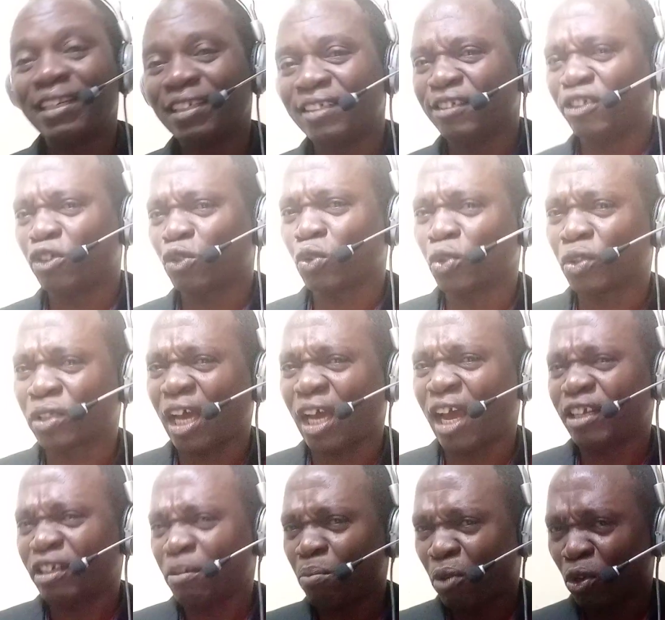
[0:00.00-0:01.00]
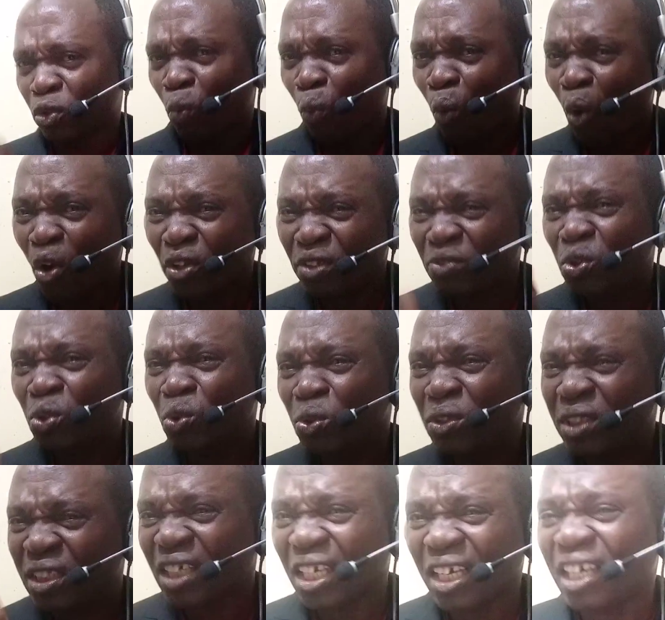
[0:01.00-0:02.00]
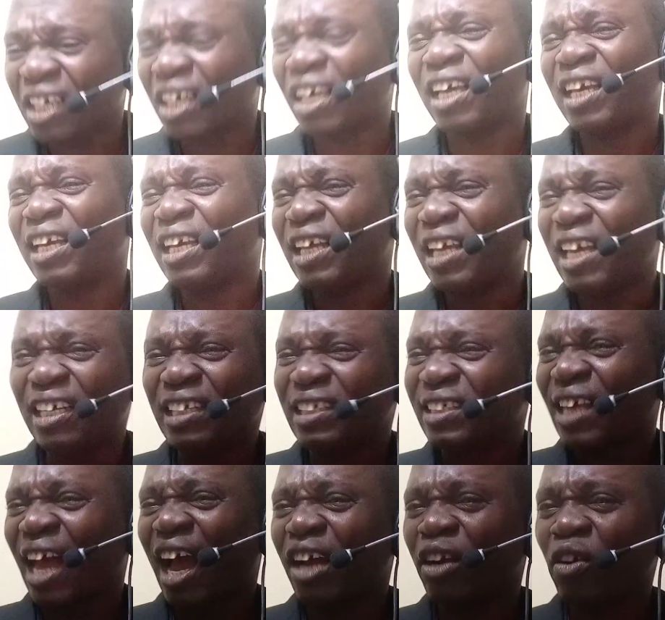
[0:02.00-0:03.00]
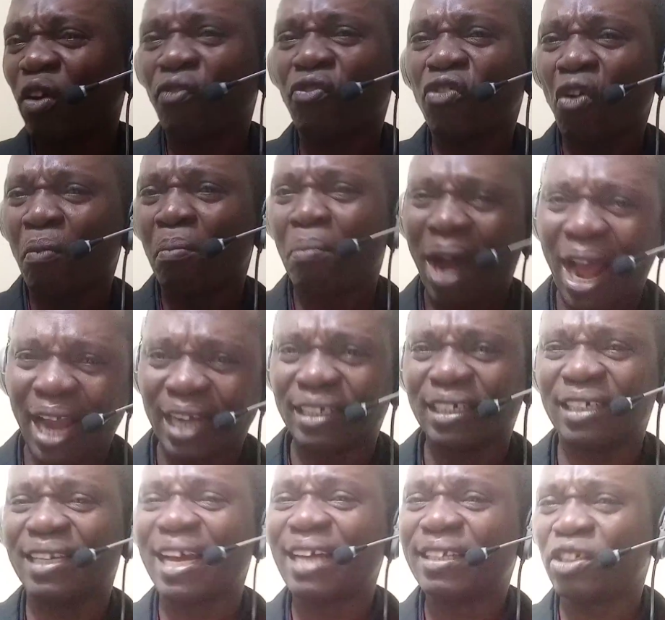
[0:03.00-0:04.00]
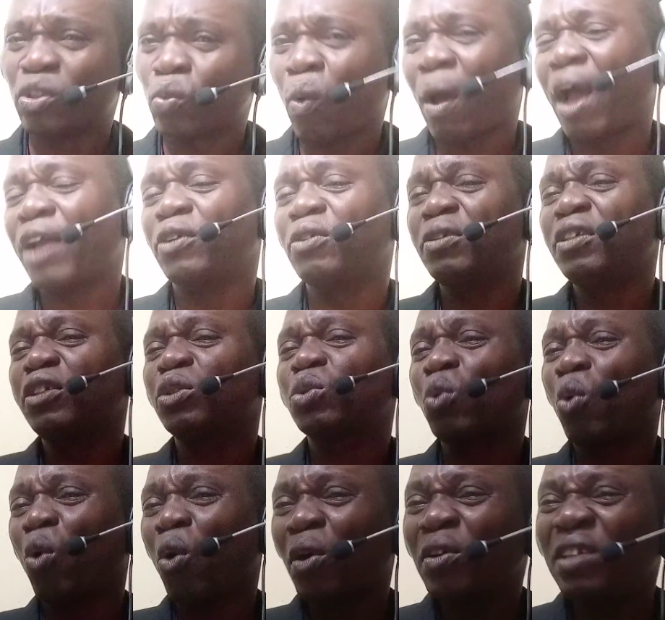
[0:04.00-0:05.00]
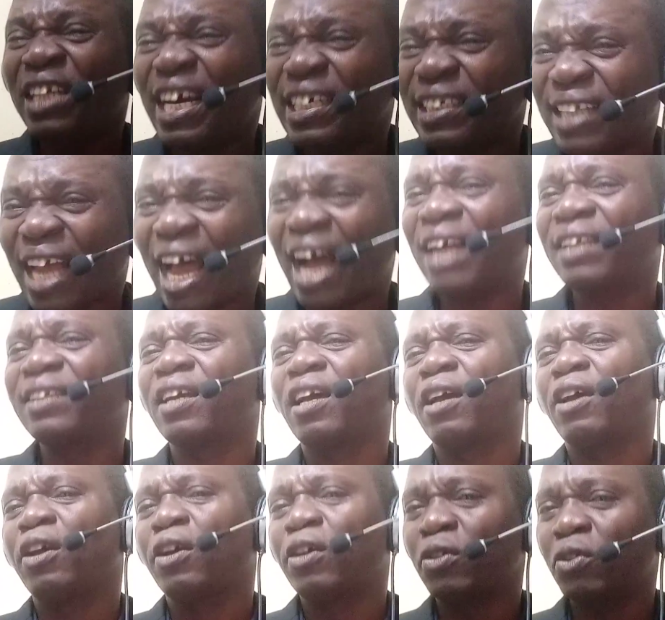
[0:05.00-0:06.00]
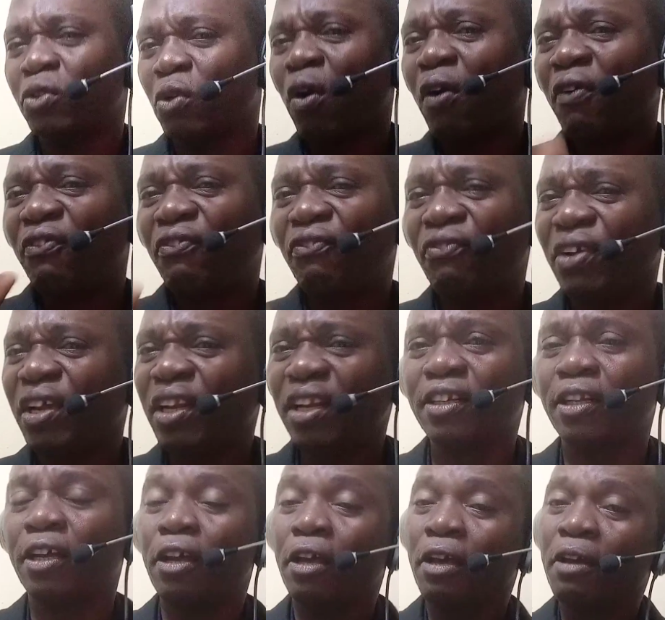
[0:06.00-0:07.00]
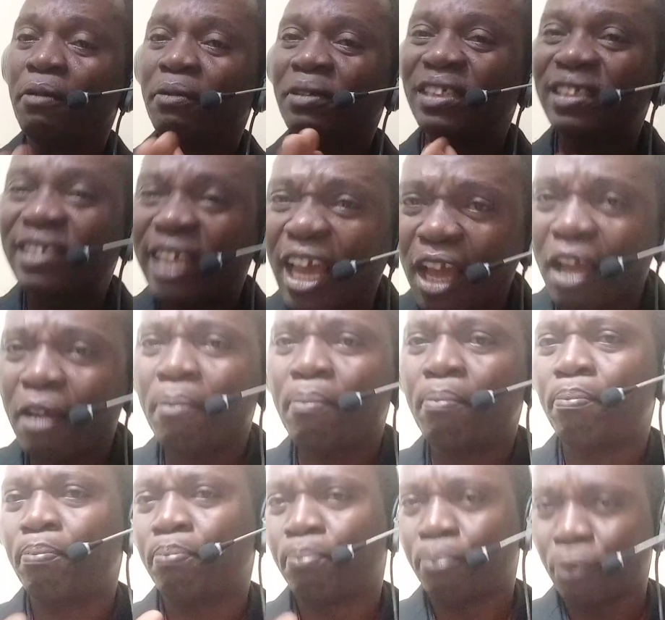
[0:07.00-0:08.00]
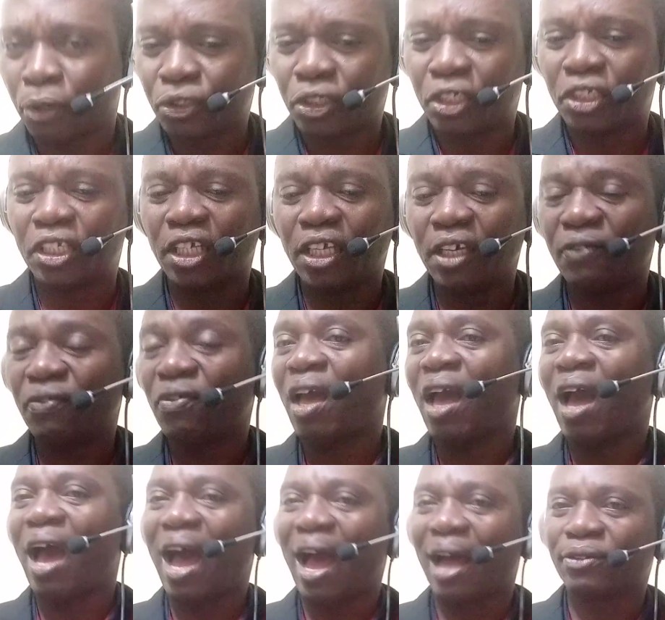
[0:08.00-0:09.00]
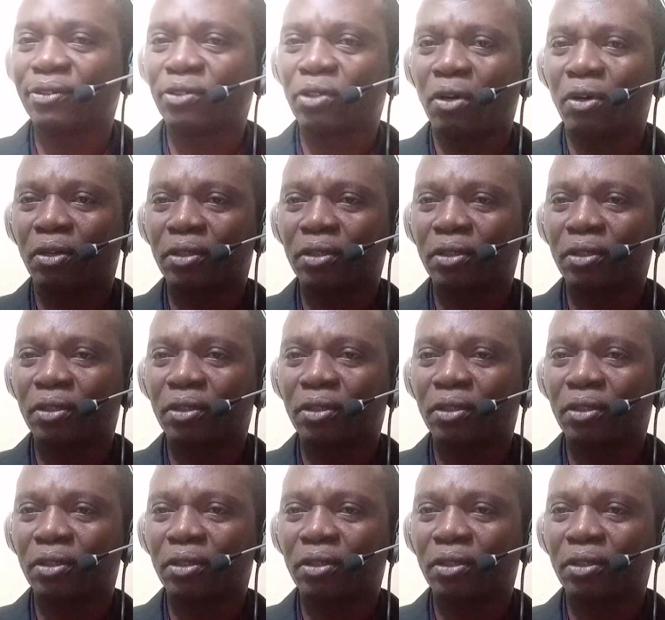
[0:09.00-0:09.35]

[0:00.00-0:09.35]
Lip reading: in the society, but what you think inside of your mind. That is why you need to understand your feeling. Stay positive at all